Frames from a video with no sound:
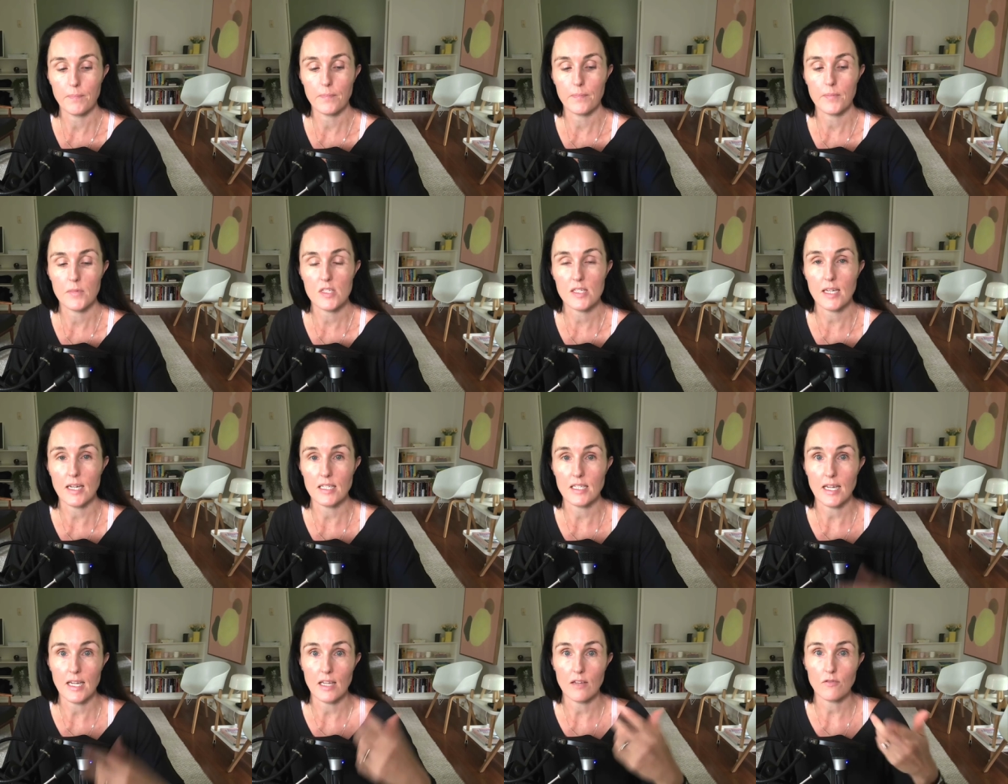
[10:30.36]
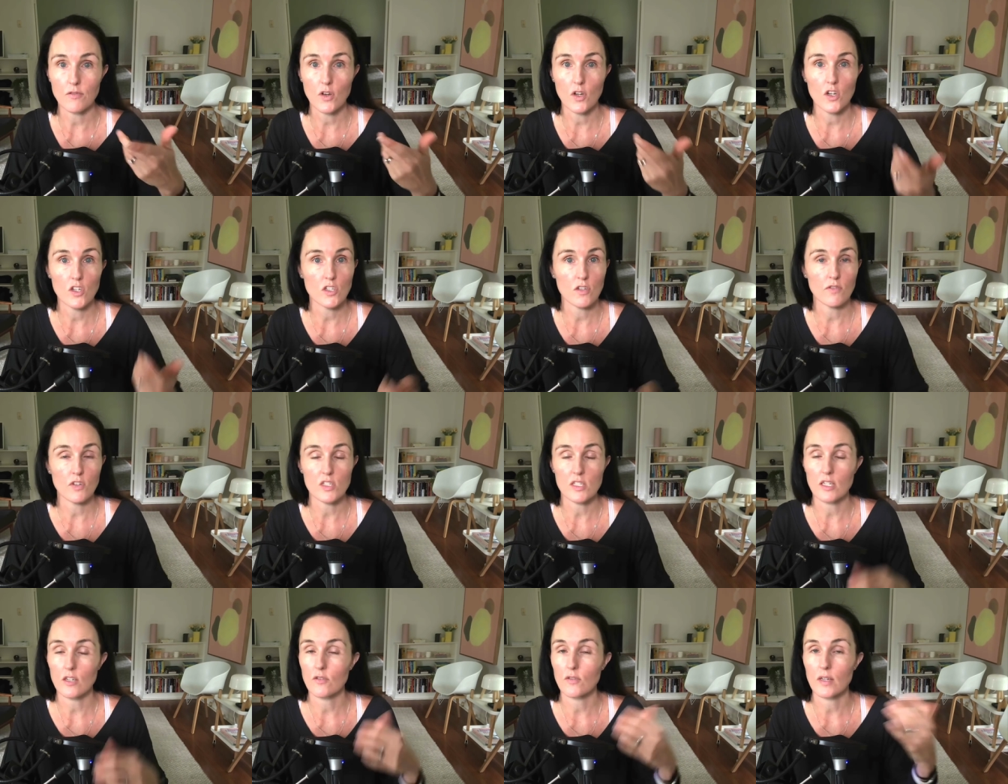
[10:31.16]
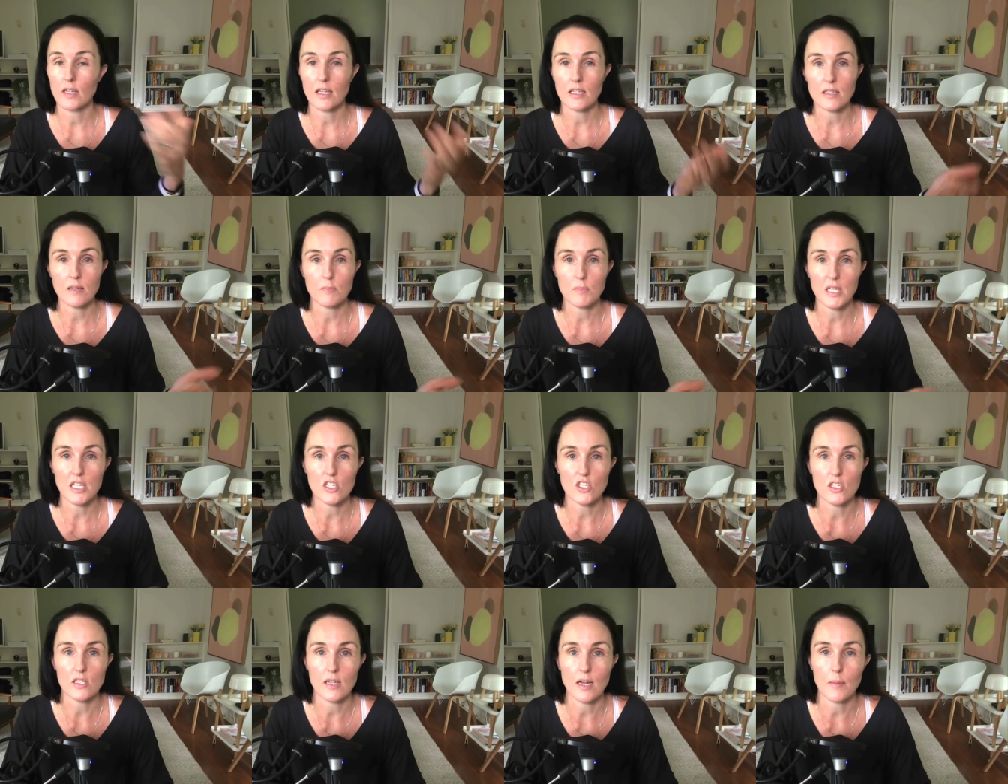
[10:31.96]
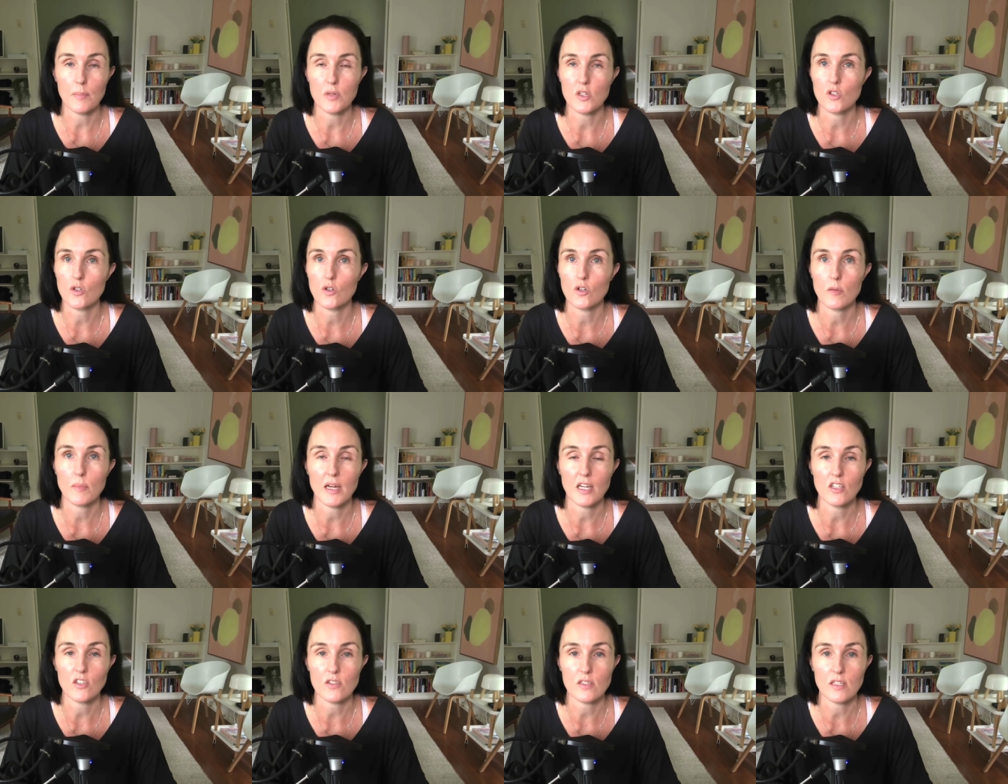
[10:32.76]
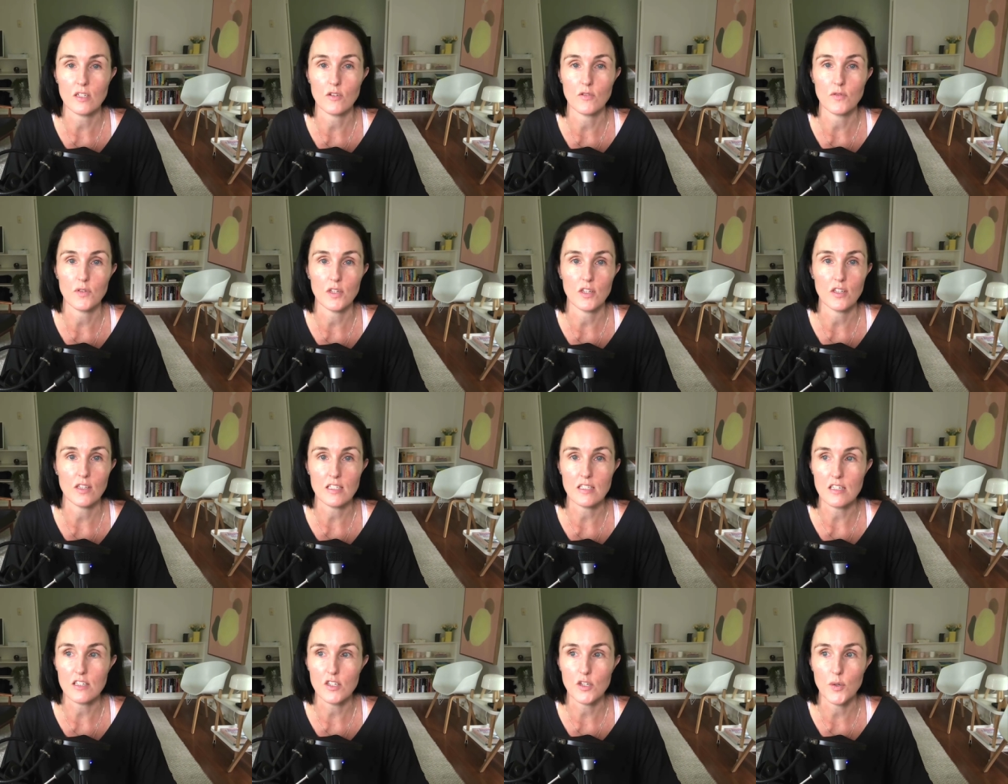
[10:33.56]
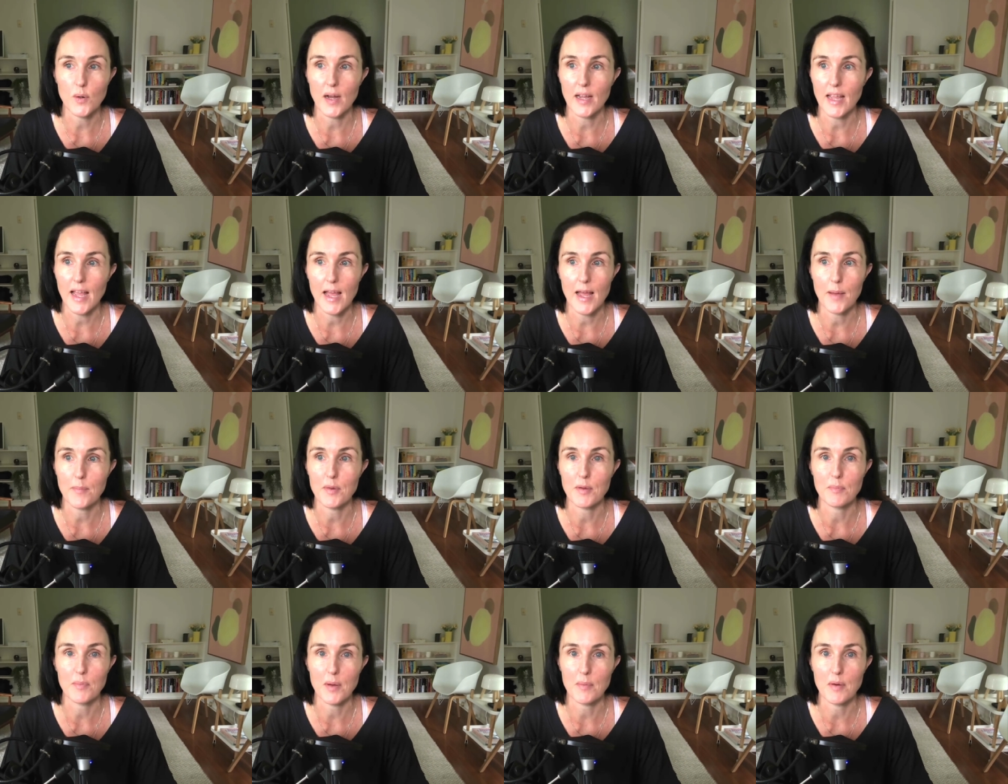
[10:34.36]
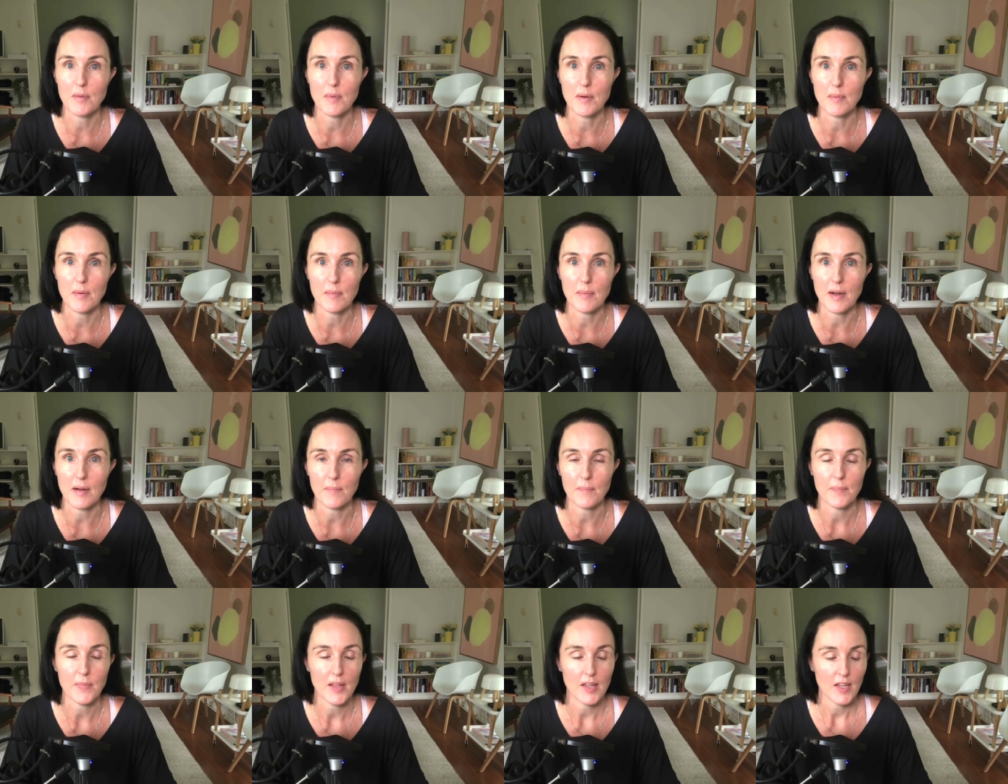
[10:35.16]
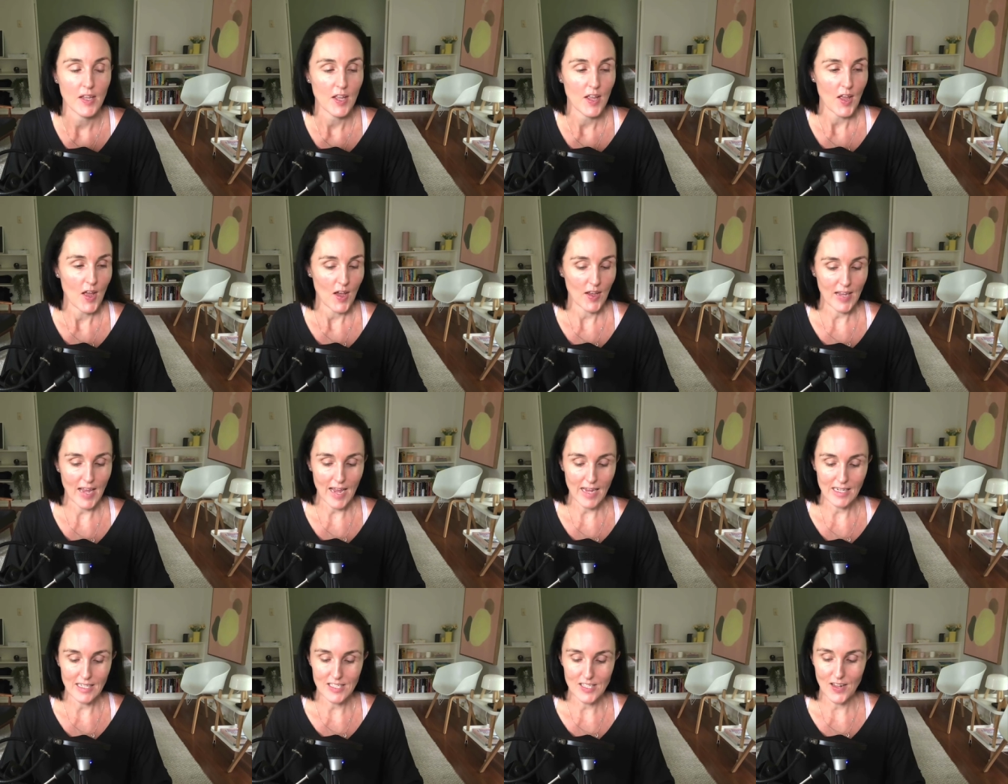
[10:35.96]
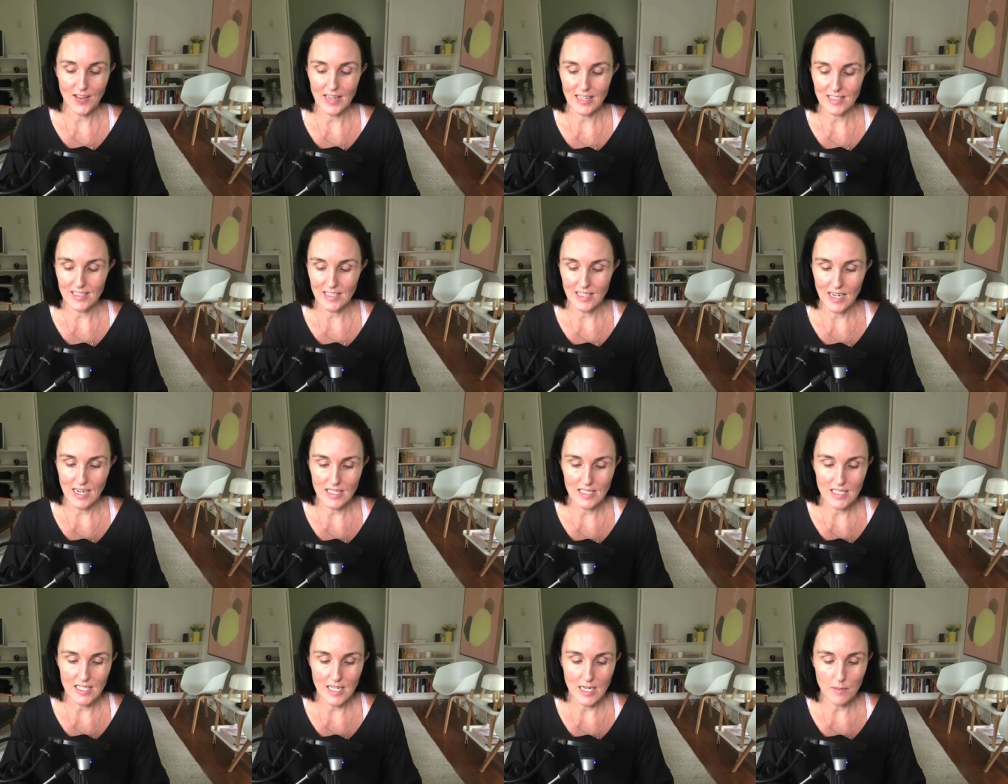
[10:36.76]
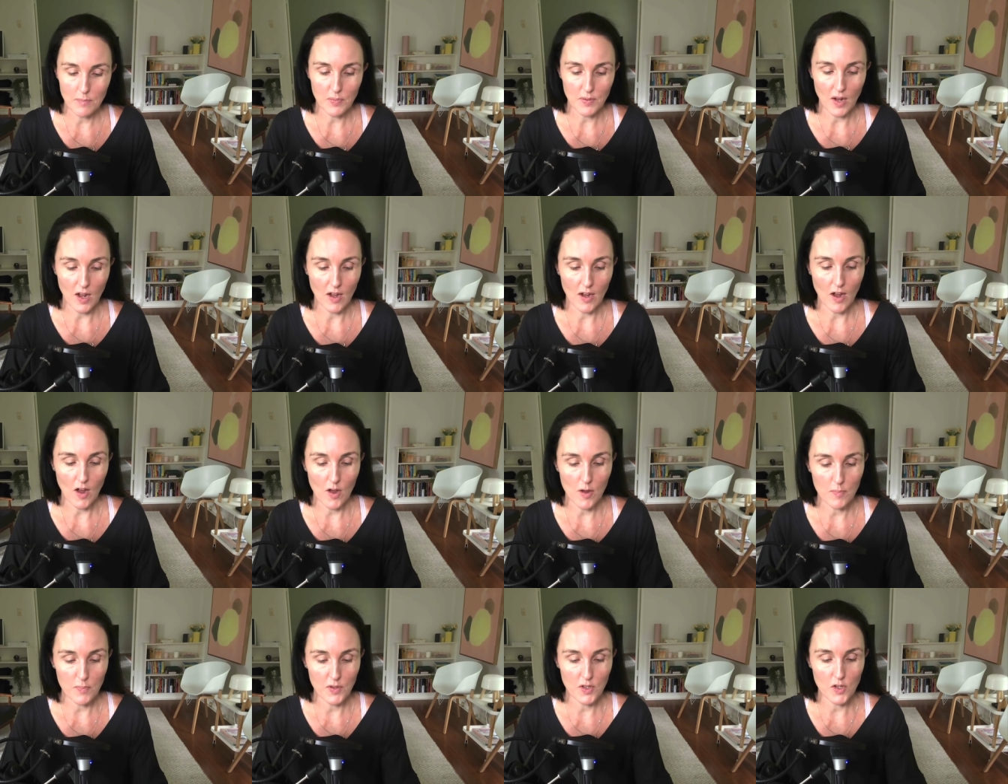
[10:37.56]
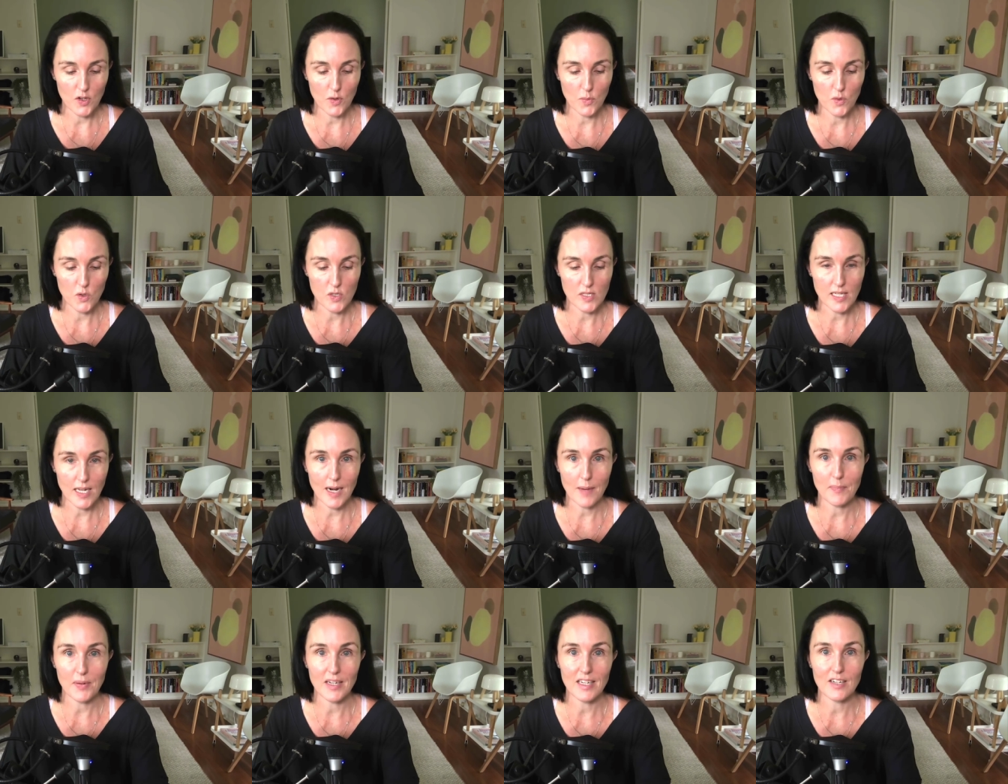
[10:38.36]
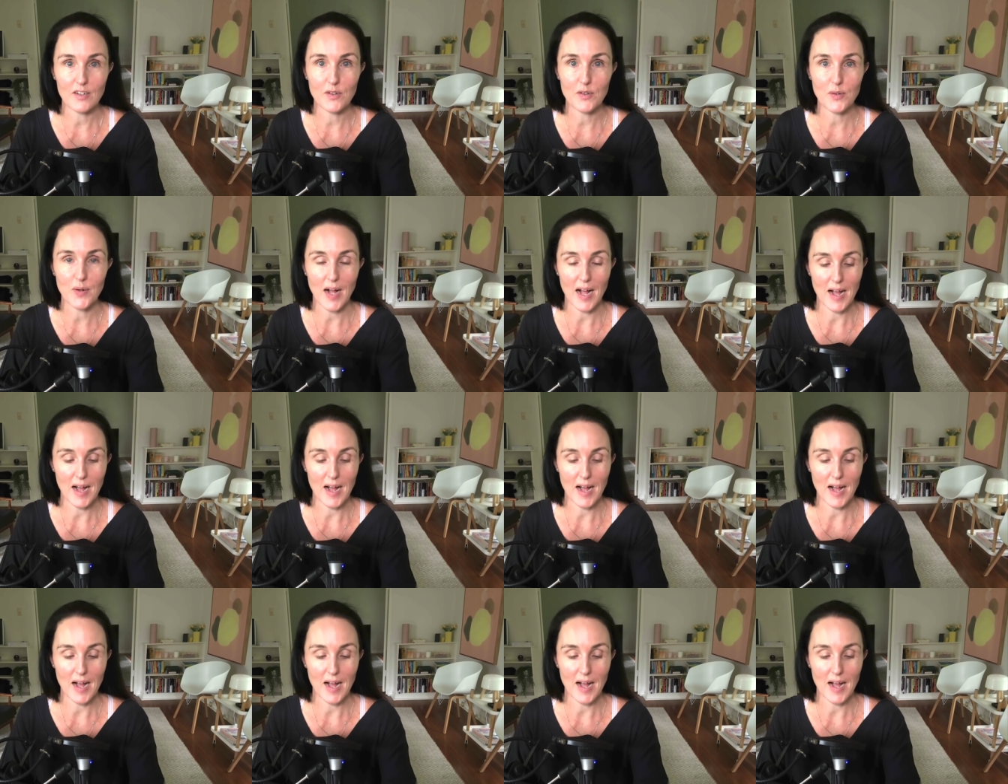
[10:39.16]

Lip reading: start taking photos of yourself and get some pictures up and talk about yourself and this is who I am and blah, blah, blah, blah, blah. Okay, so that's today's tip. I hope you will set up a little